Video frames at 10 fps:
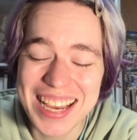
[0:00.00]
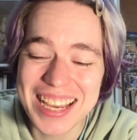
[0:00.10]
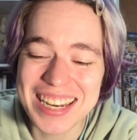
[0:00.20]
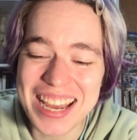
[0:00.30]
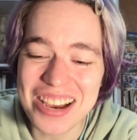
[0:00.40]

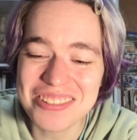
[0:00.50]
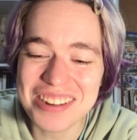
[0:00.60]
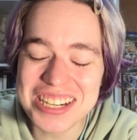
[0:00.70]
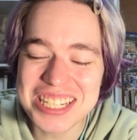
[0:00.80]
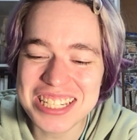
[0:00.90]
Now,
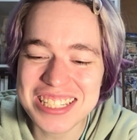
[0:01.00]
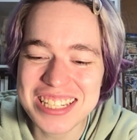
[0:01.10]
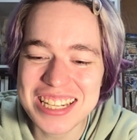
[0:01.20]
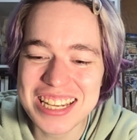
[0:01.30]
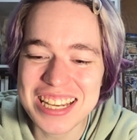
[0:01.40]

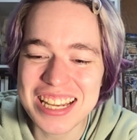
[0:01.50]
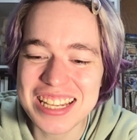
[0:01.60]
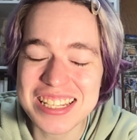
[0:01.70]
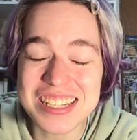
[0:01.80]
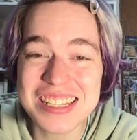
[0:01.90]
Russian
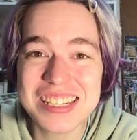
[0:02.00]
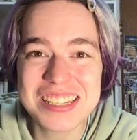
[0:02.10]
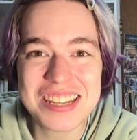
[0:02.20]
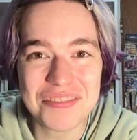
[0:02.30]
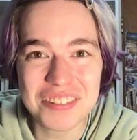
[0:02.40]
is
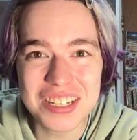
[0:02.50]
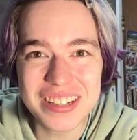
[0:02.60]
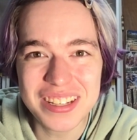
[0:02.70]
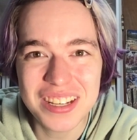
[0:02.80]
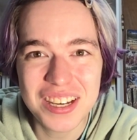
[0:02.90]
different
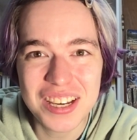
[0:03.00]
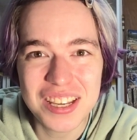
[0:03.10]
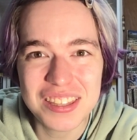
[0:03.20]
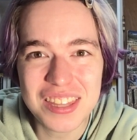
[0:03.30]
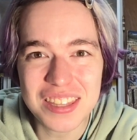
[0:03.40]

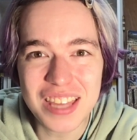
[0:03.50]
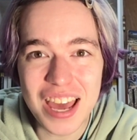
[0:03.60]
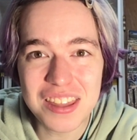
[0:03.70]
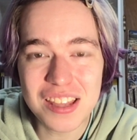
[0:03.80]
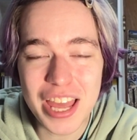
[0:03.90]
than the
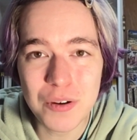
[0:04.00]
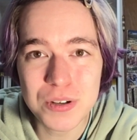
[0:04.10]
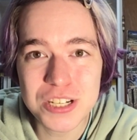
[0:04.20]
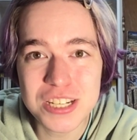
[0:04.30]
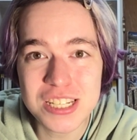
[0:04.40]
other
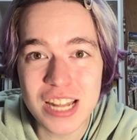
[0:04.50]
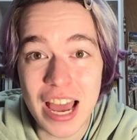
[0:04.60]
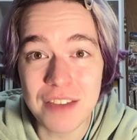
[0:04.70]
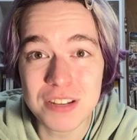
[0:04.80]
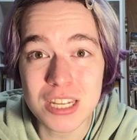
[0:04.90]
languages
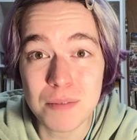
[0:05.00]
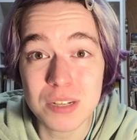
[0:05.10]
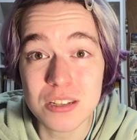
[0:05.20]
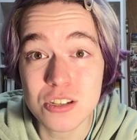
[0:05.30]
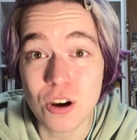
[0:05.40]
I've
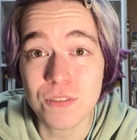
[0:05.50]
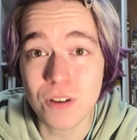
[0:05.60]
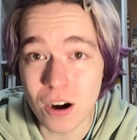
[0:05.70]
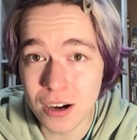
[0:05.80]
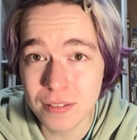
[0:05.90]
attempted so
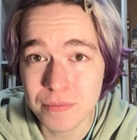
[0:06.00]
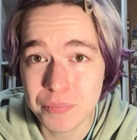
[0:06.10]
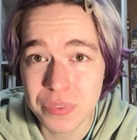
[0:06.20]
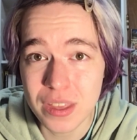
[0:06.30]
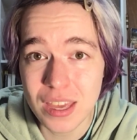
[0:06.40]
far,
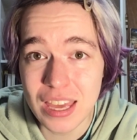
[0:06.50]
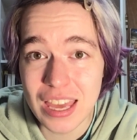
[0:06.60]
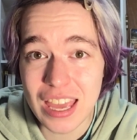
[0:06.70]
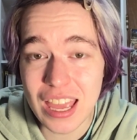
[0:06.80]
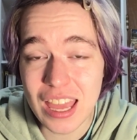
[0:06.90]

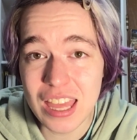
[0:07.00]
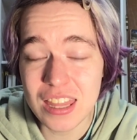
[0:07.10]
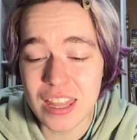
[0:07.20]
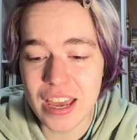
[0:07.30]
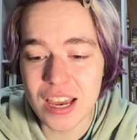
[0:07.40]

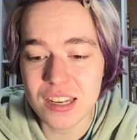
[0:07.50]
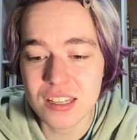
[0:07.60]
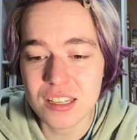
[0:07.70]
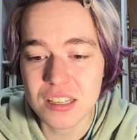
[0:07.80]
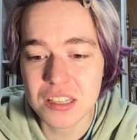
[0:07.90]
in that
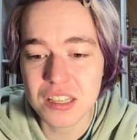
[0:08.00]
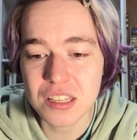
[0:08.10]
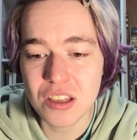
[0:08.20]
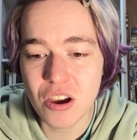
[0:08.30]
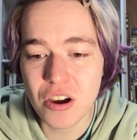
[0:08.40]

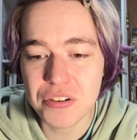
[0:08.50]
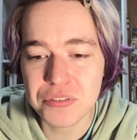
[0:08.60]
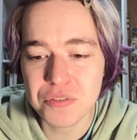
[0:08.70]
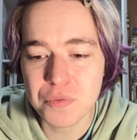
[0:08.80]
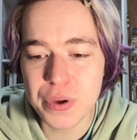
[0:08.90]

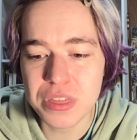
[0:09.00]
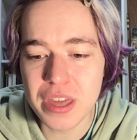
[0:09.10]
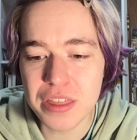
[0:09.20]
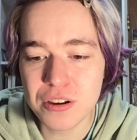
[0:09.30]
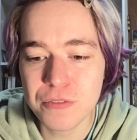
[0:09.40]
with the
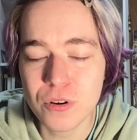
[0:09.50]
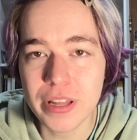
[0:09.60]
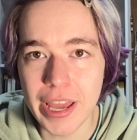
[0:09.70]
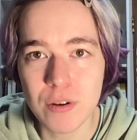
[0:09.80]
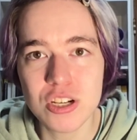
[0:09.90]
other four
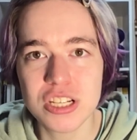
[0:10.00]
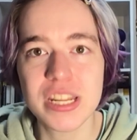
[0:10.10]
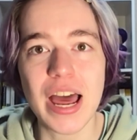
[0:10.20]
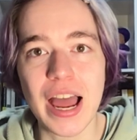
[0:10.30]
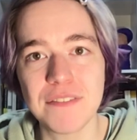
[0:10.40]
languages
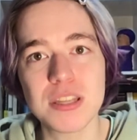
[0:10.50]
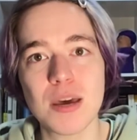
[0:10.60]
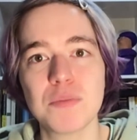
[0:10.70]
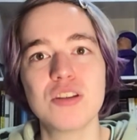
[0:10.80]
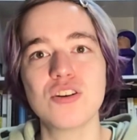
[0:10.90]
that I've
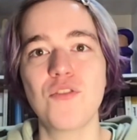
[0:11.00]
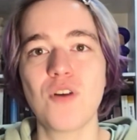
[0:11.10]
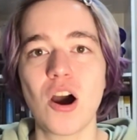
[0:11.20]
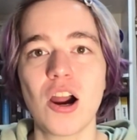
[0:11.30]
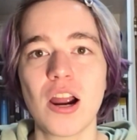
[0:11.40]
attempted so
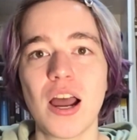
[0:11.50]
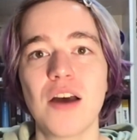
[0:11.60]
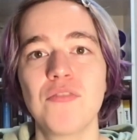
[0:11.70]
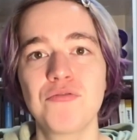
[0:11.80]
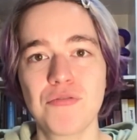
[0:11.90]

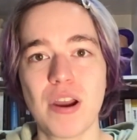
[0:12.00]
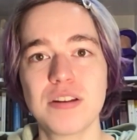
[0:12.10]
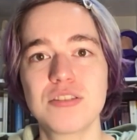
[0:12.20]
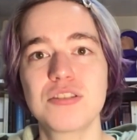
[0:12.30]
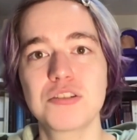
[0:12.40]
far,
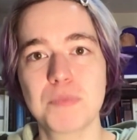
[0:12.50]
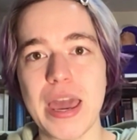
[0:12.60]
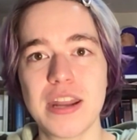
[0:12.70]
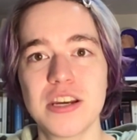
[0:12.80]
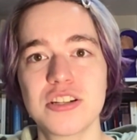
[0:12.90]
French,
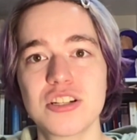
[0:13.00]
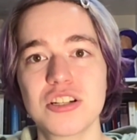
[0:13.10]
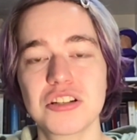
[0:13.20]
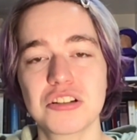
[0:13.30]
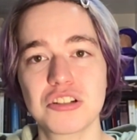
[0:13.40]

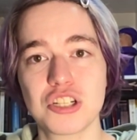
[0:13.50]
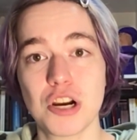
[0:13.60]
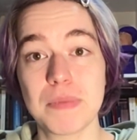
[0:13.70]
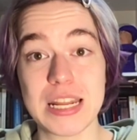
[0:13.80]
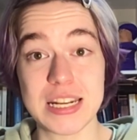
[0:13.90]
Spanish,
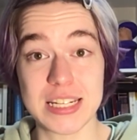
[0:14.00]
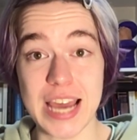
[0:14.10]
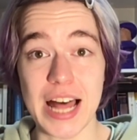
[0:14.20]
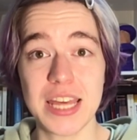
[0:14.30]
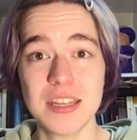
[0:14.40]
German, and
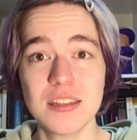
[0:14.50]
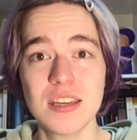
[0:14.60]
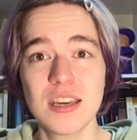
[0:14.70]
Italian,